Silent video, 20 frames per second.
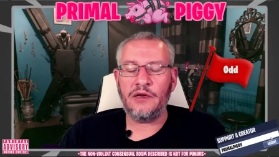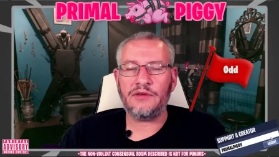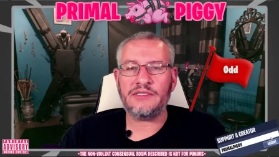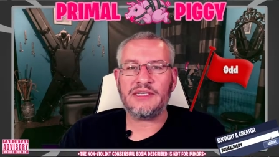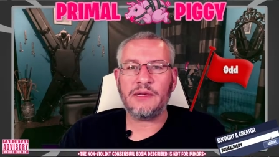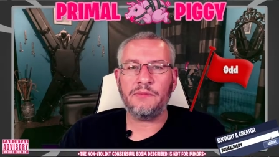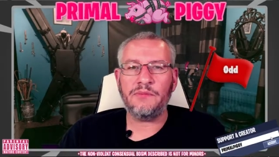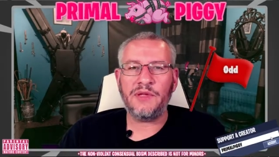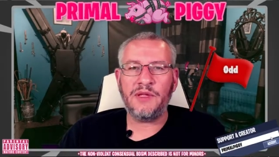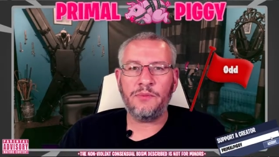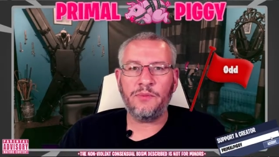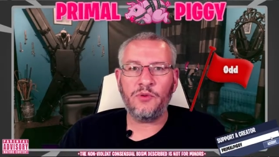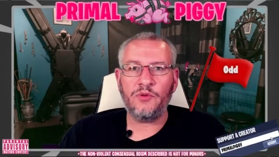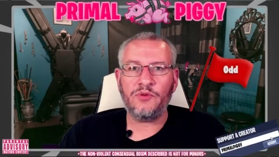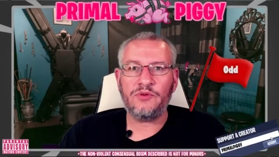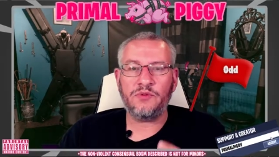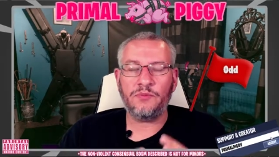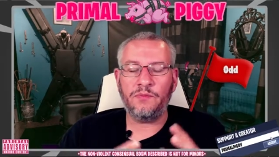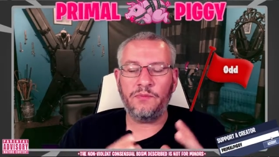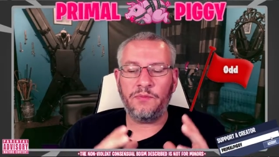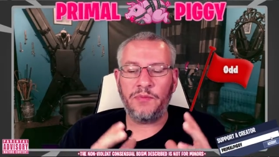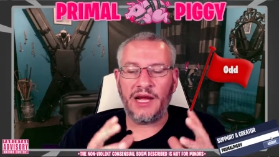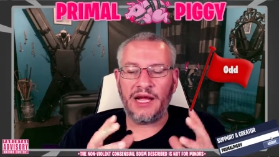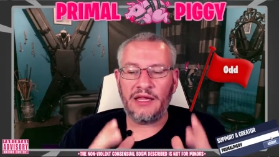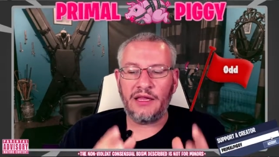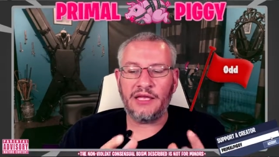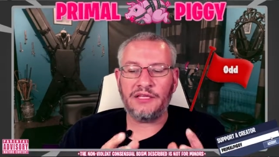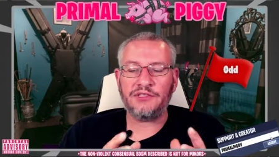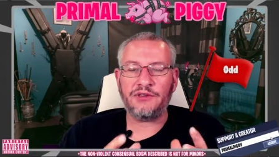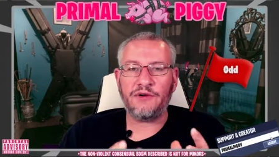some people's
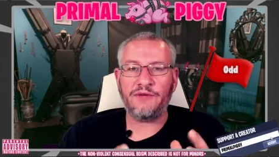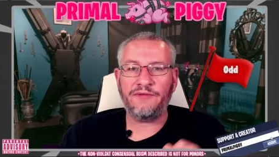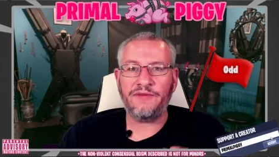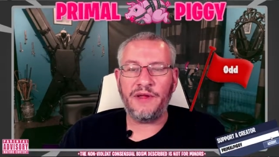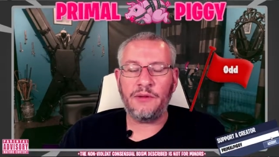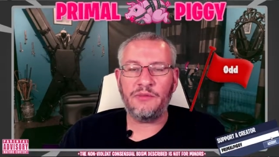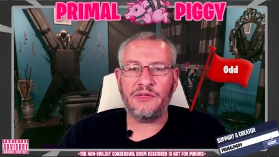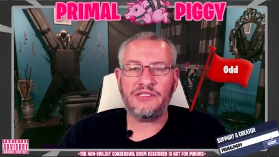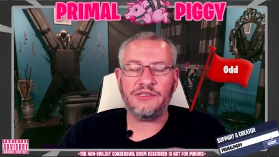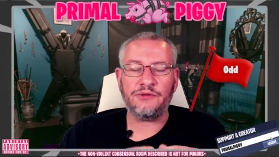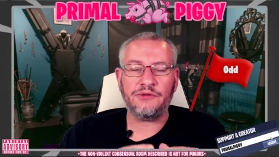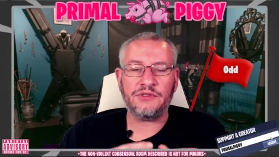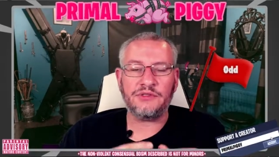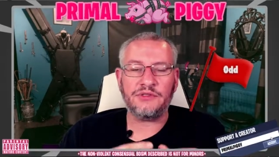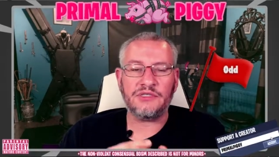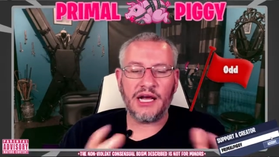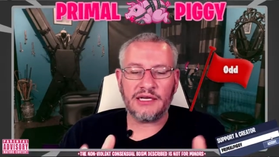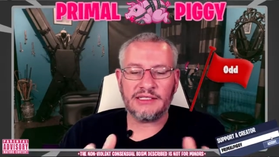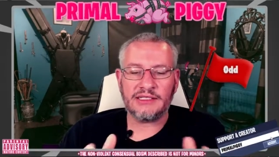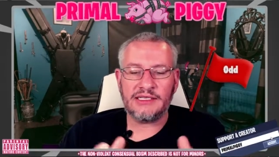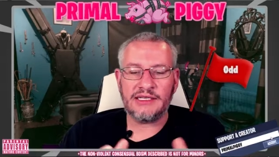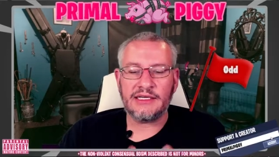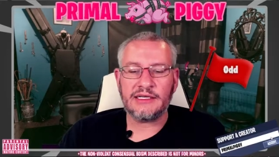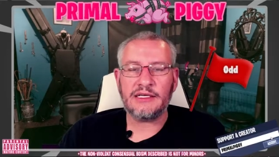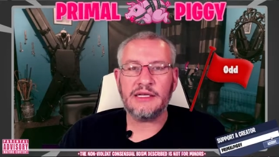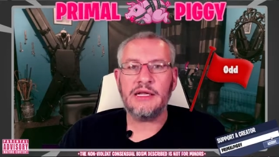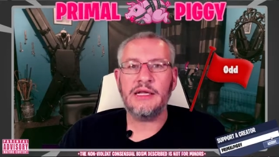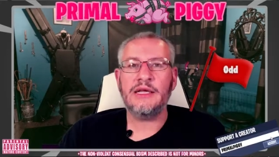biological families are toxic.